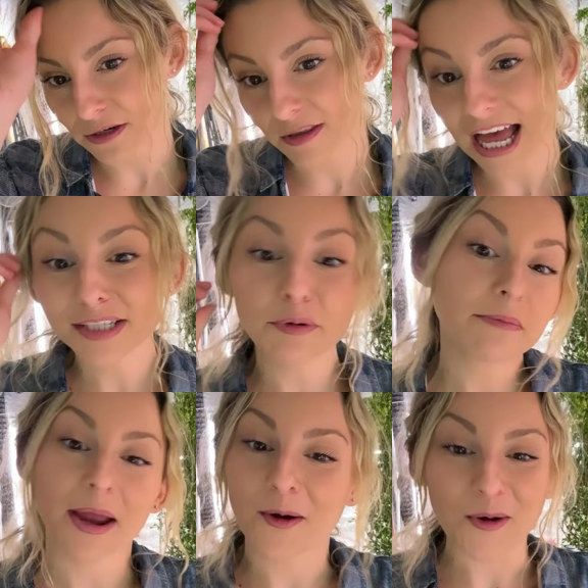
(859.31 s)
That's been
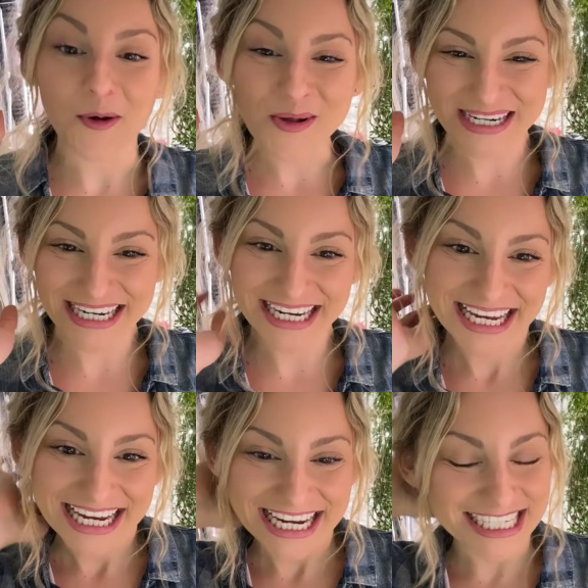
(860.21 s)
my whole learning
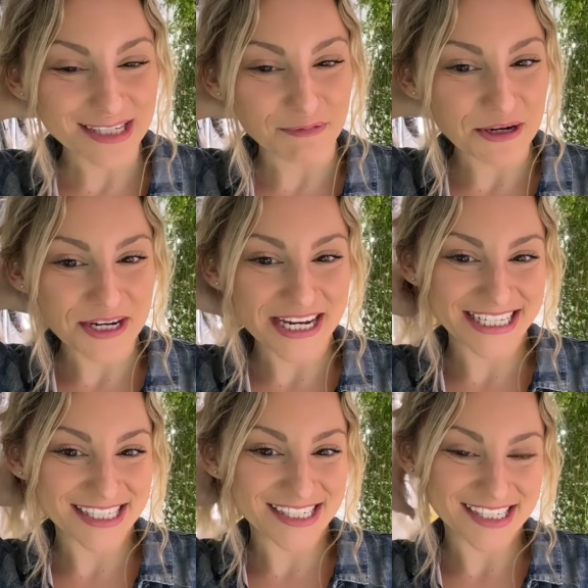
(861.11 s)

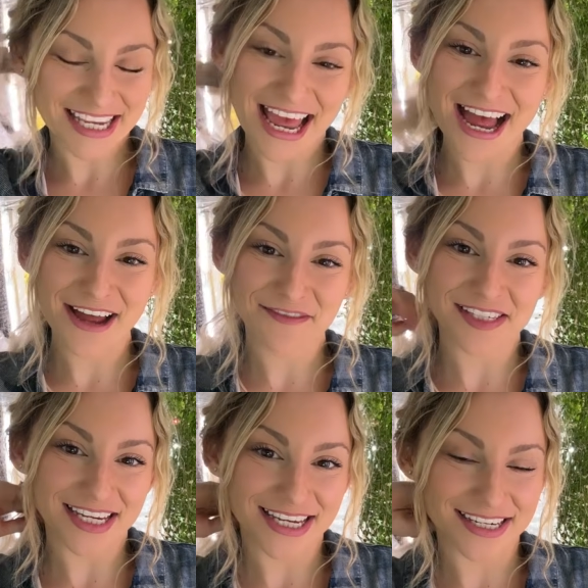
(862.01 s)
experience, calves,
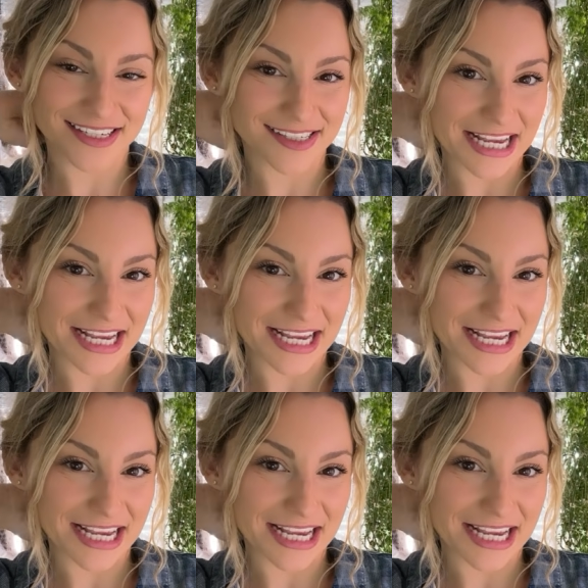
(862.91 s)
is